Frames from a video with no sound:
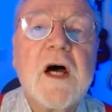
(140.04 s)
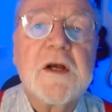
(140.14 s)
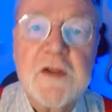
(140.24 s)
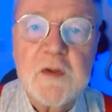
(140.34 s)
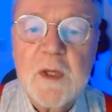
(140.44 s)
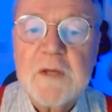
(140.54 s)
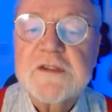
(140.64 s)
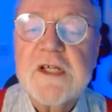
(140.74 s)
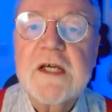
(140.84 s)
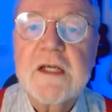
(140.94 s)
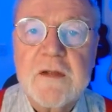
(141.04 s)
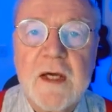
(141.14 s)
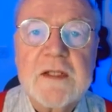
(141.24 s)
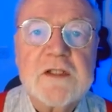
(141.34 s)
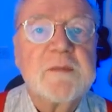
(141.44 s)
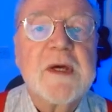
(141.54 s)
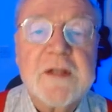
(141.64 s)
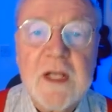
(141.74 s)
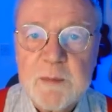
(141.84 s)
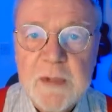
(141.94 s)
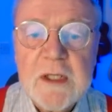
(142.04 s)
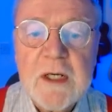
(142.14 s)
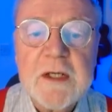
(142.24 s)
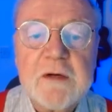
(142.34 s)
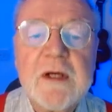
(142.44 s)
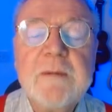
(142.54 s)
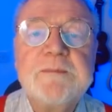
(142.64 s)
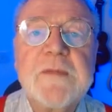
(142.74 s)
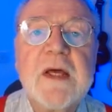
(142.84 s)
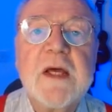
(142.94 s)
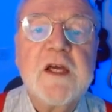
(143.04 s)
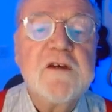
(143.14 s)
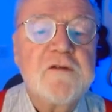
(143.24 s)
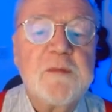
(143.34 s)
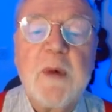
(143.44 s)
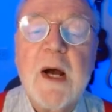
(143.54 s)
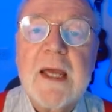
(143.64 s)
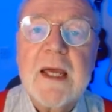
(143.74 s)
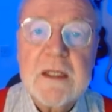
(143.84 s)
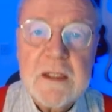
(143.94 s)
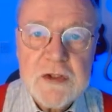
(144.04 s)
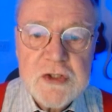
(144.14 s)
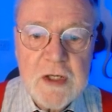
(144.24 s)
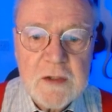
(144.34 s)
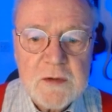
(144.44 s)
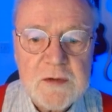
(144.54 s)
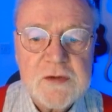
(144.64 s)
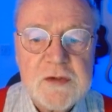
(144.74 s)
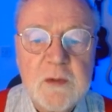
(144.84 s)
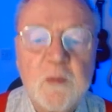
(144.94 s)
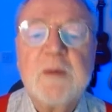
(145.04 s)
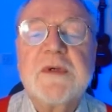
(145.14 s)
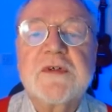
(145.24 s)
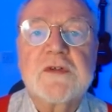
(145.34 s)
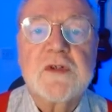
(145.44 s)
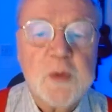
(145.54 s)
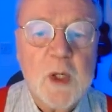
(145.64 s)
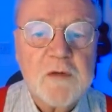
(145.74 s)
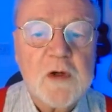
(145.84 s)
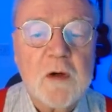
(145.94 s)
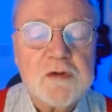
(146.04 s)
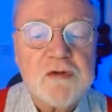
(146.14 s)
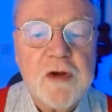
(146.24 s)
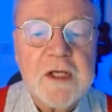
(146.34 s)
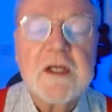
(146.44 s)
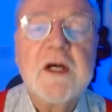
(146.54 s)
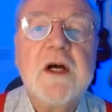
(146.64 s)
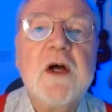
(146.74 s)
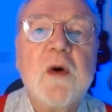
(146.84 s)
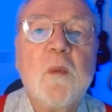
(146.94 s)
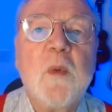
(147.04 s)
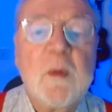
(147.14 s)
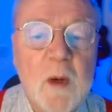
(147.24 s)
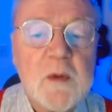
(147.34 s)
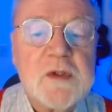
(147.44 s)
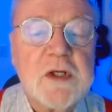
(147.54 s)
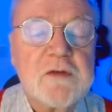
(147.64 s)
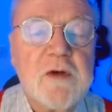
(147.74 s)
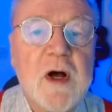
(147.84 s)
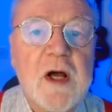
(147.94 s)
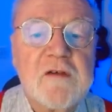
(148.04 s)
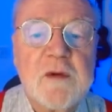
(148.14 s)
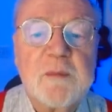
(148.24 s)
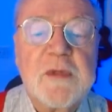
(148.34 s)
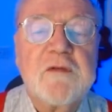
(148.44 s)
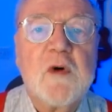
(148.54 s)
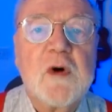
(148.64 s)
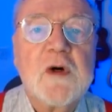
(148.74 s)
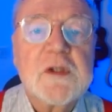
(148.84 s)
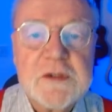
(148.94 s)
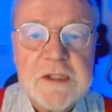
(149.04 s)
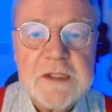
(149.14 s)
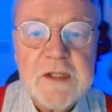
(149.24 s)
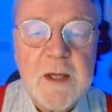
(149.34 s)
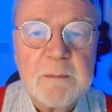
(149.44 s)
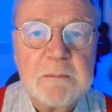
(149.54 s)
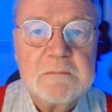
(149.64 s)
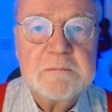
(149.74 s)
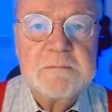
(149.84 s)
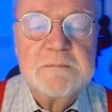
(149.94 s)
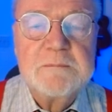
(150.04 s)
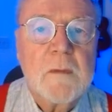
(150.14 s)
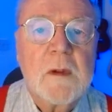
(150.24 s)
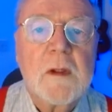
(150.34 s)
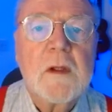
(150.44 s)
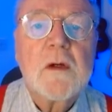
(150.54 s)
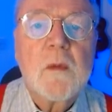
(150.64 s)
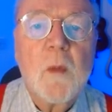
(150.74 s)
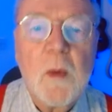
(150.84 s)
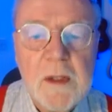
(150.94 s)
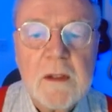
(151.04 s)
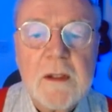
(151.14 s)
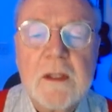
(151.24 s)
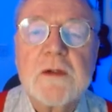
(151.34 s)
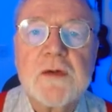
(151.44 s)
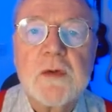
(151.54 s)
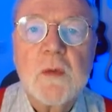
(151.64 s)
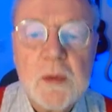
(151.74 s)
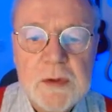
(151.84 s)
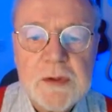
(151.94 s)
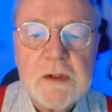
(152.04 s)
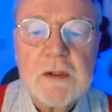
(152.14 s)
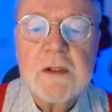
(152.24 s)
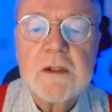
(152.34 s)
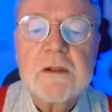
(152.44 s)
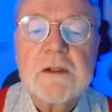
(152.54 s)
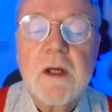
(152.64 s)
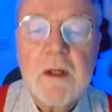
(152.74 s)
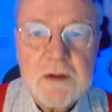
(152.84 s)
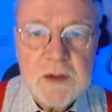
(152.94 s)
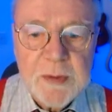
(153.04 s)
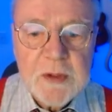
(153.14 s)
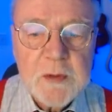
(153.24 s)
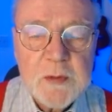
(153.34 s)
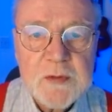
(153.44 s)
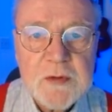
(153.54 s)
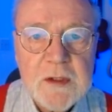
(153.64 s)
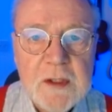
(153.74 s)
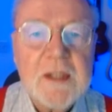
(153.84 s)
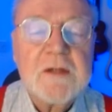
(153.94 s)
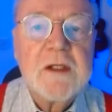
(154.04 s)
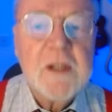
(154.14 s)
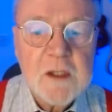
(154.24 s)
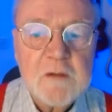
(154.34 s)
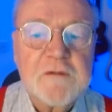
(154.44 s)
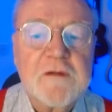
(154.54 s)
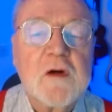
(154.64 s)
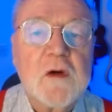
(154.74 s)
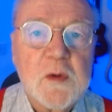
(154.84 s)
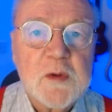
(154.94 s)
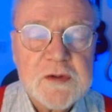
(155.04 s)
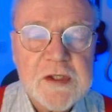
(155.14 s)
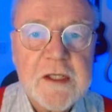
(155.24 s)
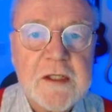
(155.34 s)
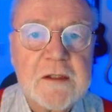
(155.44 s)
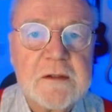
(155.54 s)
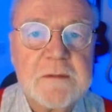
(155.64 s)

Another way of saying that, to make that a bit clearer, if by any chance we miss the 12 o'clock train, we won't arrive before tea time. Will and would can't be used in the if clause here.